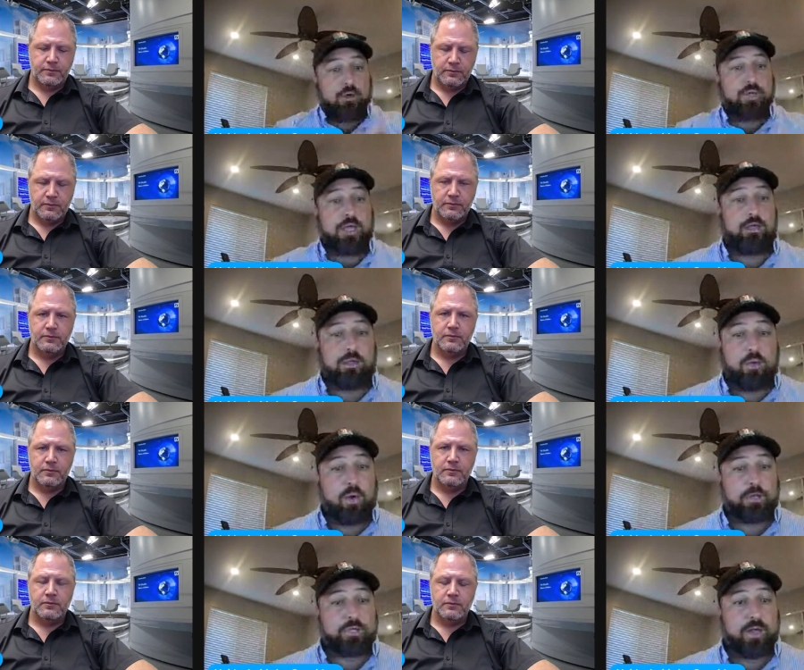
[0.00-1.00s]
Speaker 1: okay, you
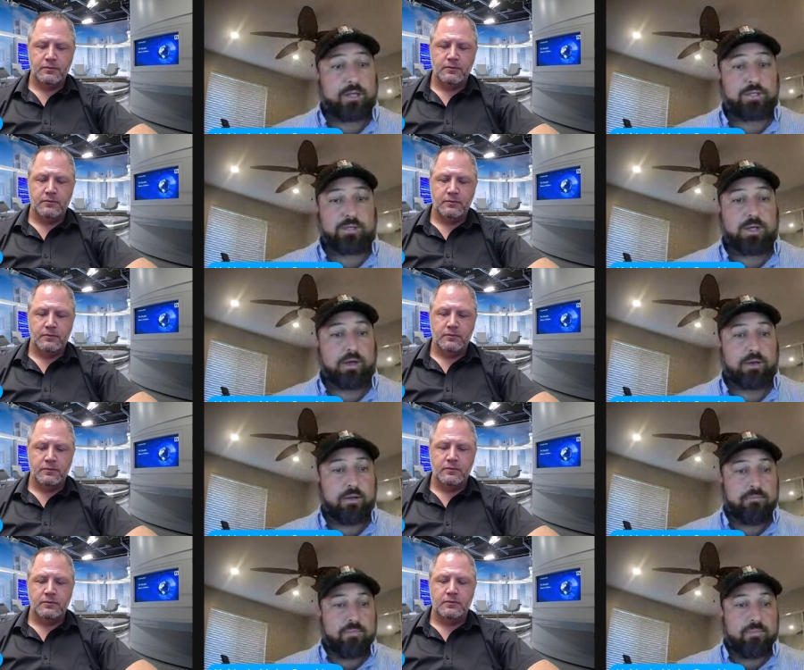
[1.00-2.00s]
wash your hands, you're done.
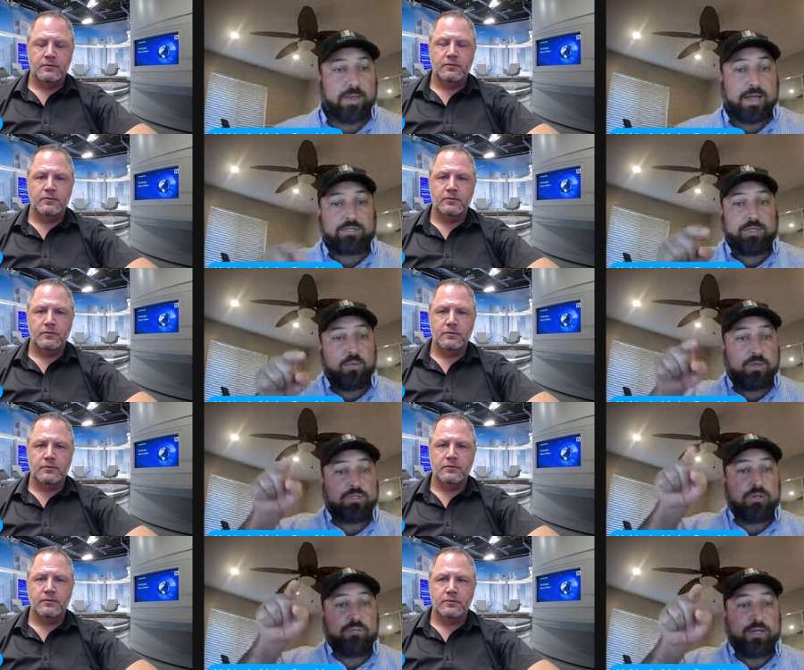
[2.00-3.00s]
But actually, once
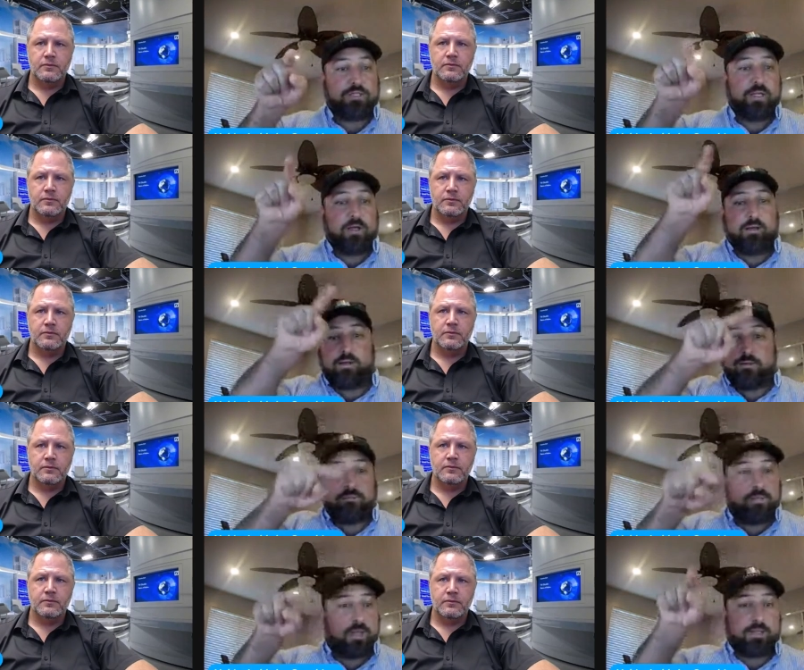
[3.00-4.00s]
you reach there,
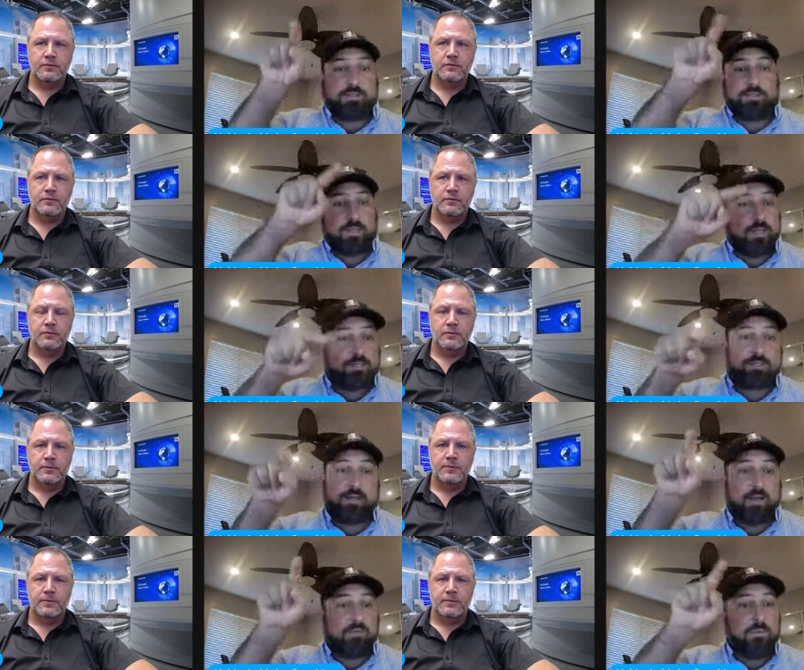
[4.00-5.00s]
it's it's
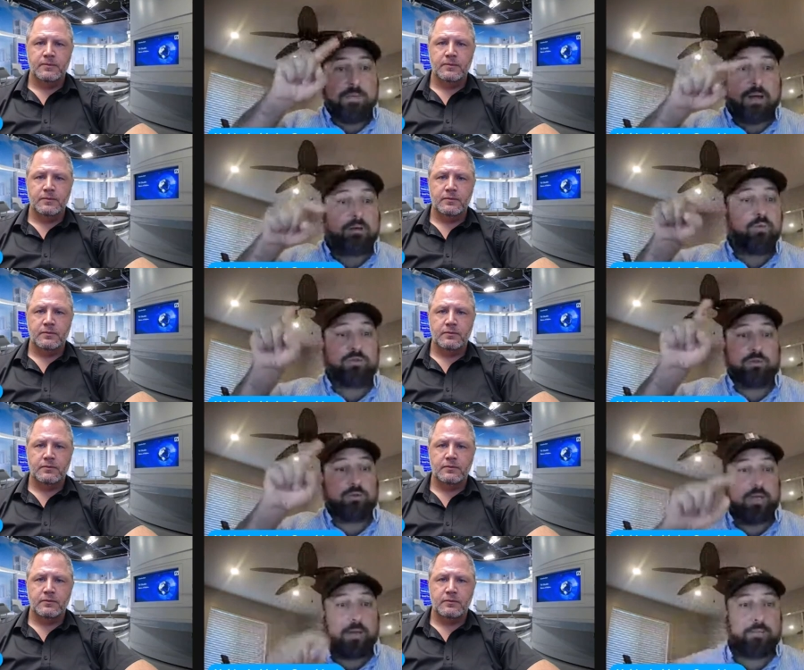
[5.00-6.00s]
kind of a mountain with no
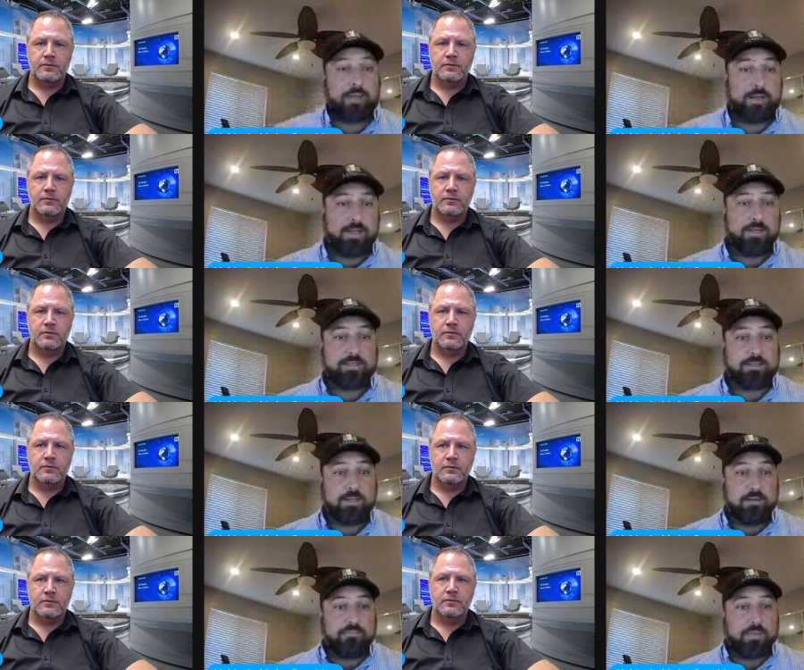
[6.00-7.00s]
top. It is
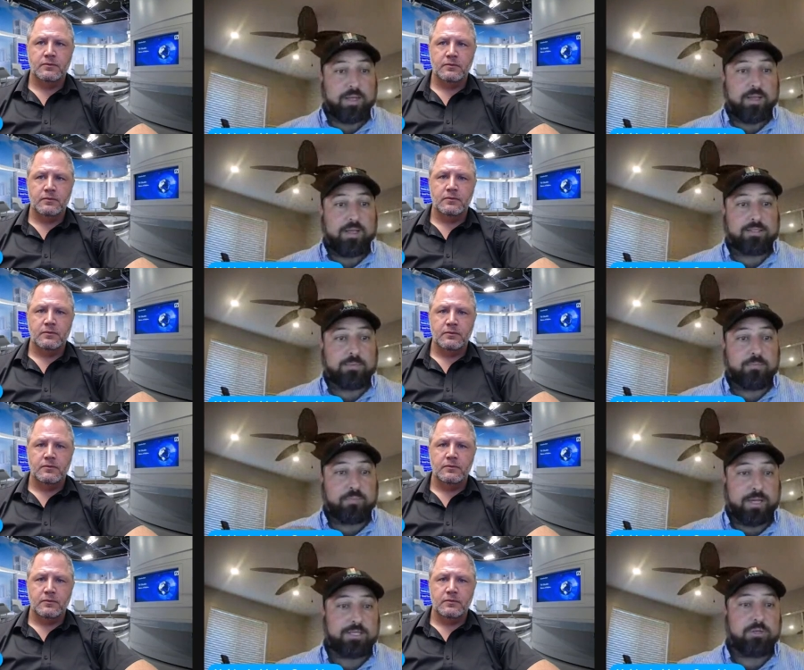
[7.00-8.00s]
it is the
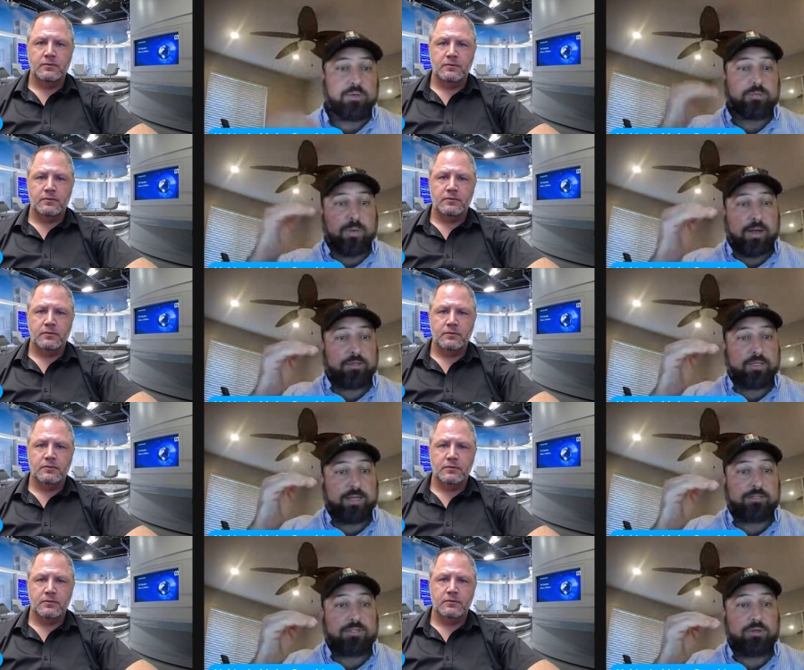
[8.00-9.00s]
place you aspire to
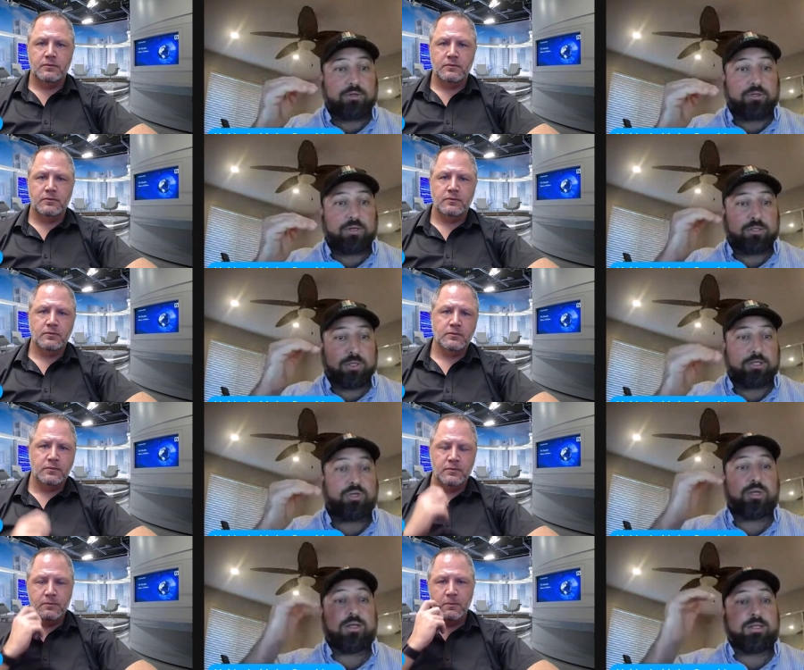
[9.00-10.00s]
get to, so that
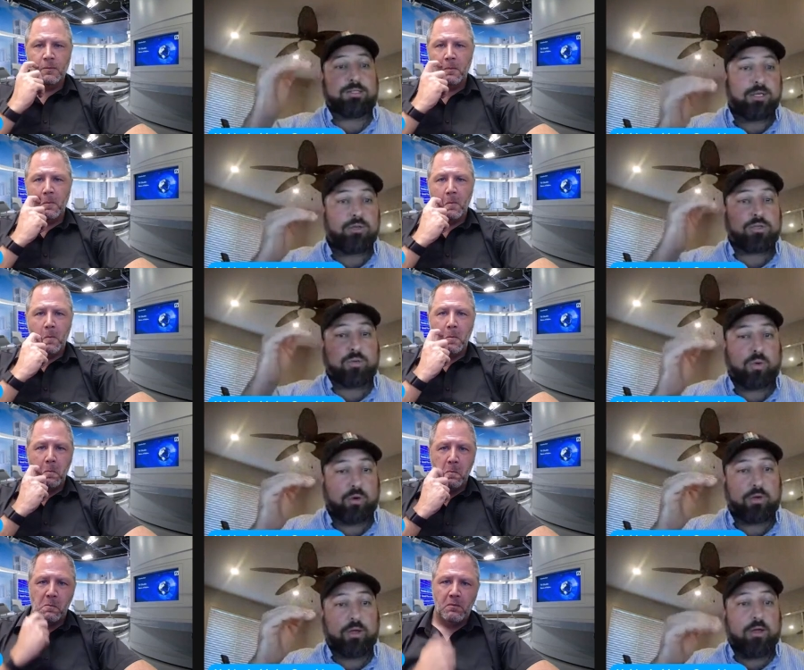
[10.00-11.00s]
you can continue to
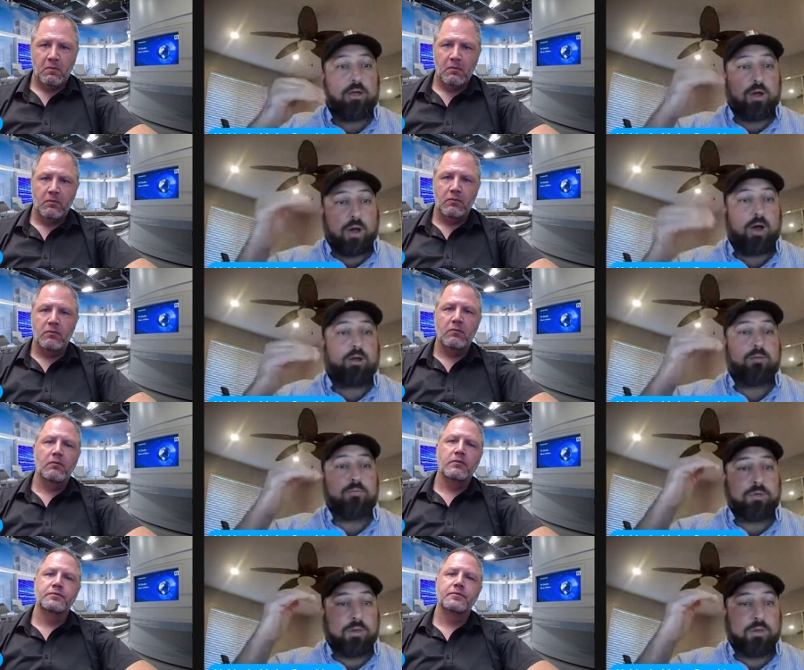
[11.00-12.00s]
work
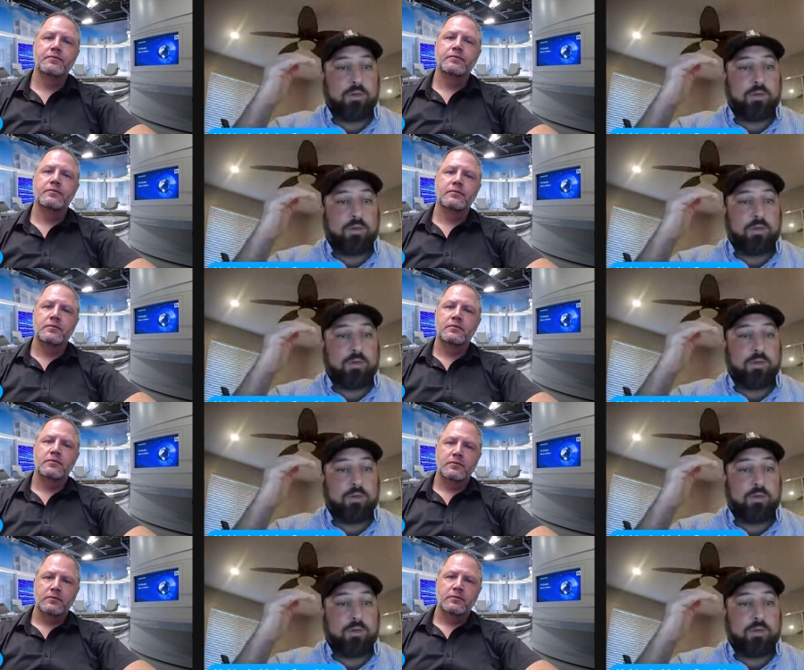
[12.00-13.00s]
on developing and
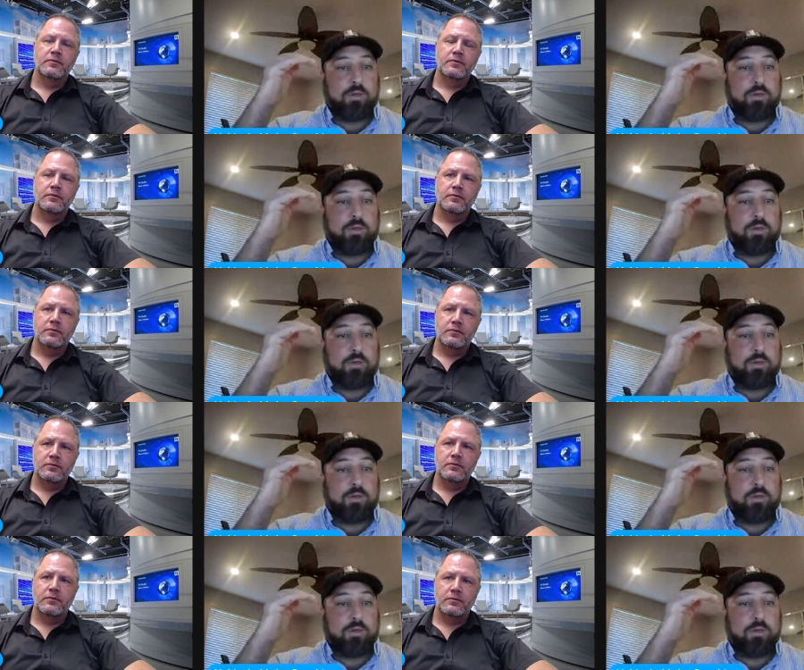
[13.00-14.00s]
better, bettering and growing
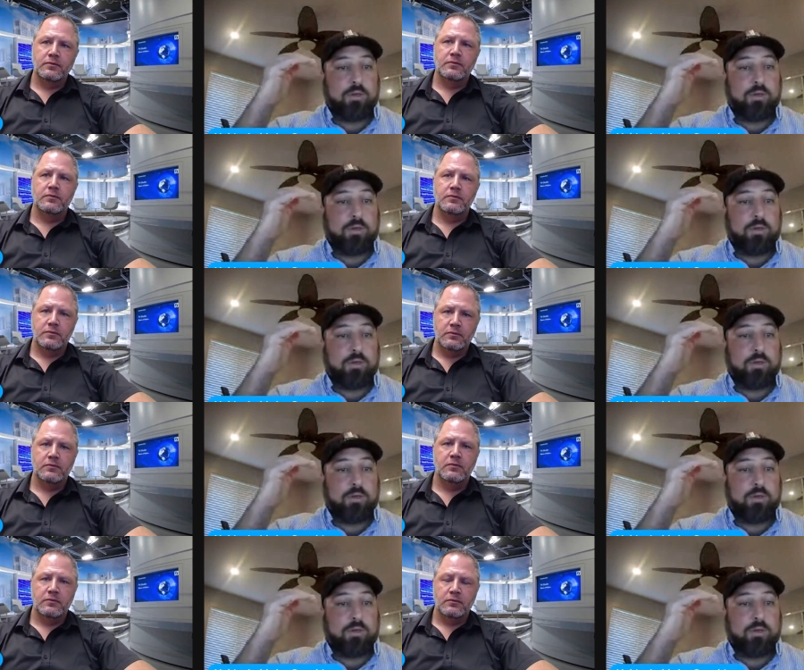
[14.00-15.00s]
yourself.
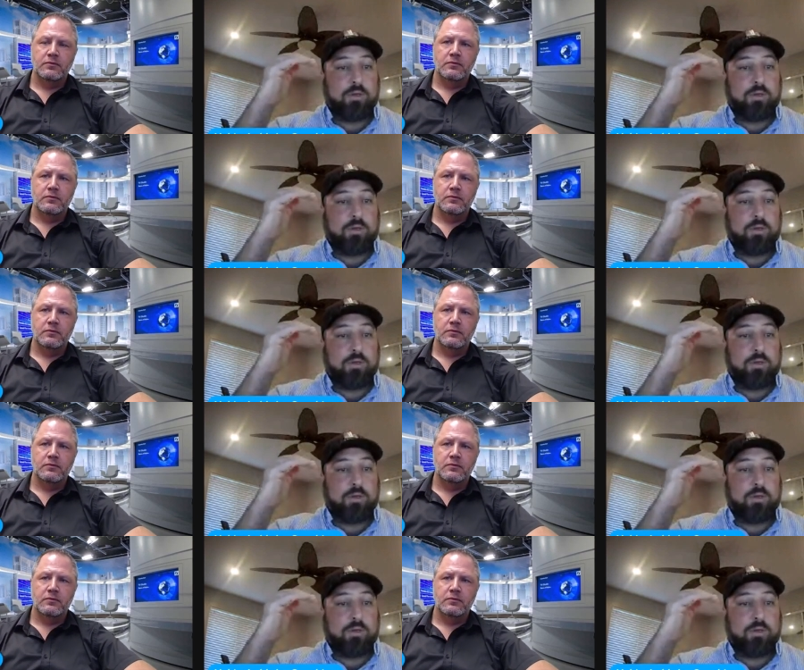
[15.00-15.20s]
So I think